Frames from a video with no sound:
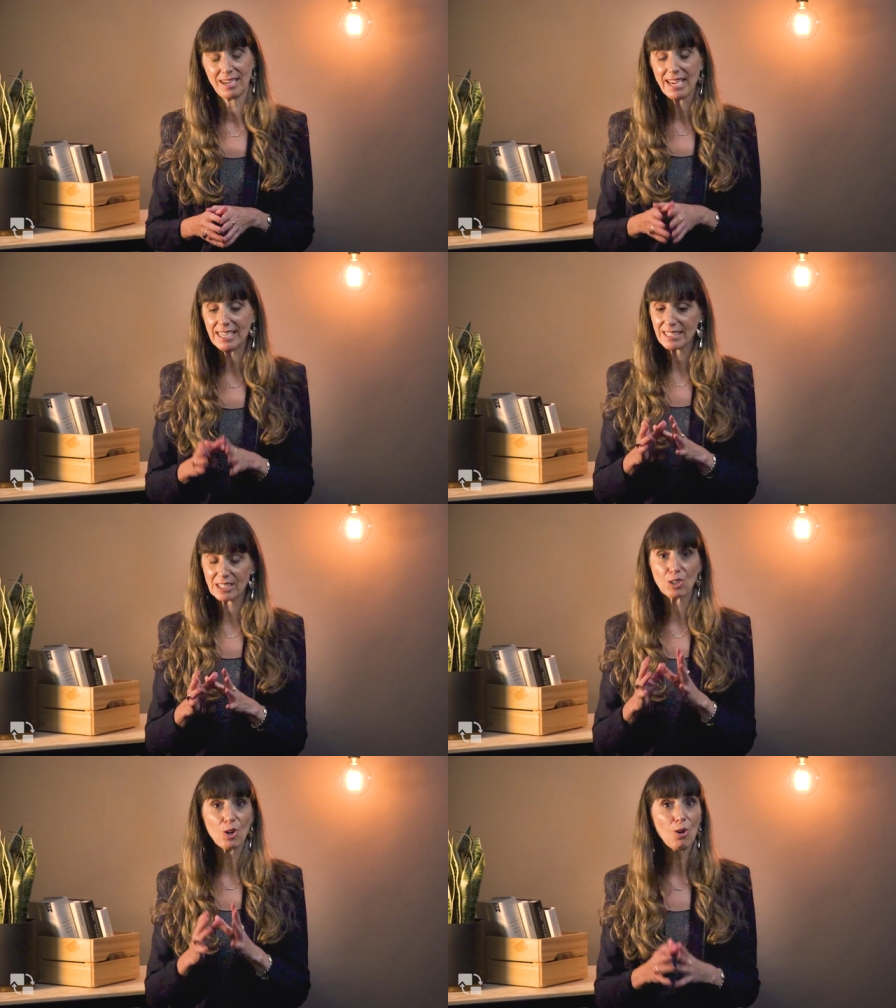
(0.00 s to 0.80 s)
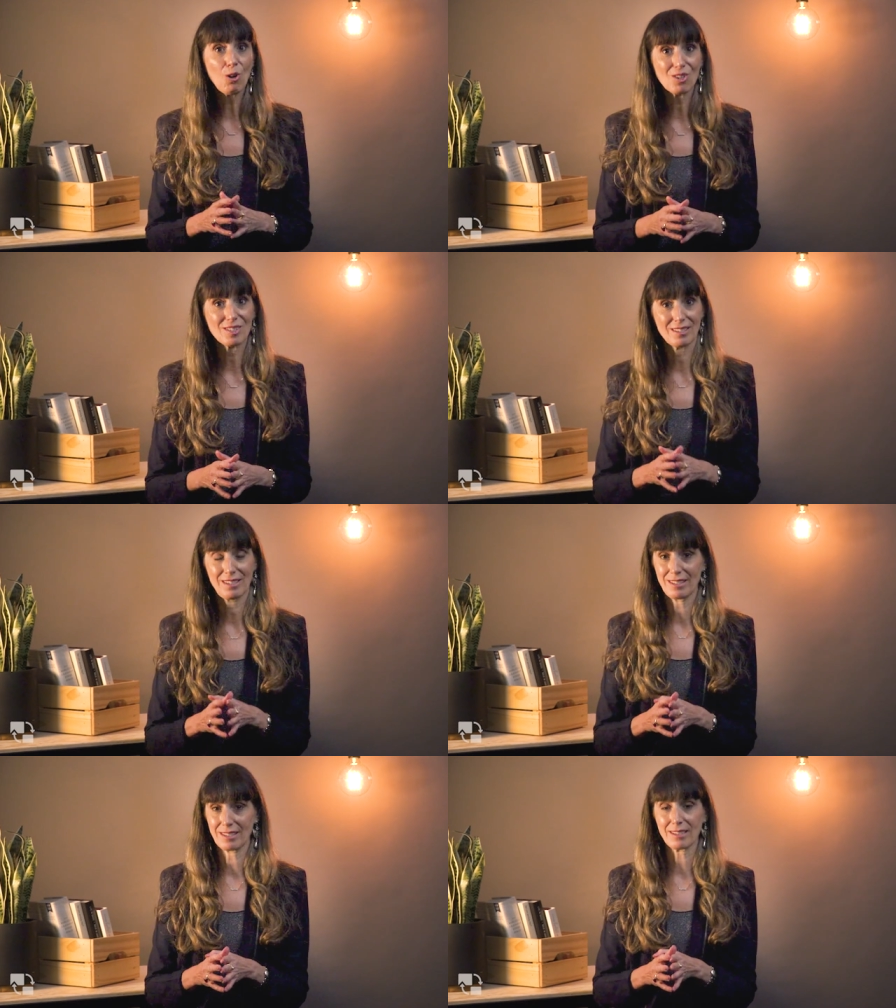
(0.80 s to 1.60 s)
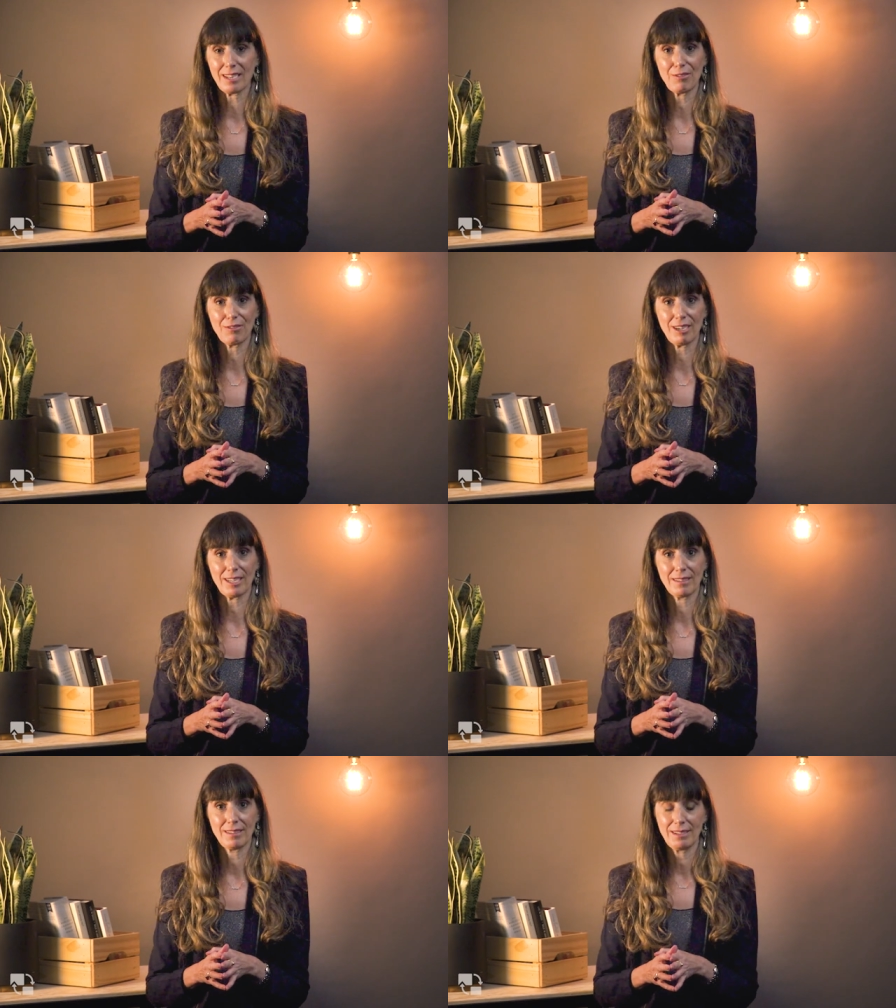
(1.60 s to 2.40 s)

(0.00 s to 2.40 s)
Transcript: He didn't cause the slavery.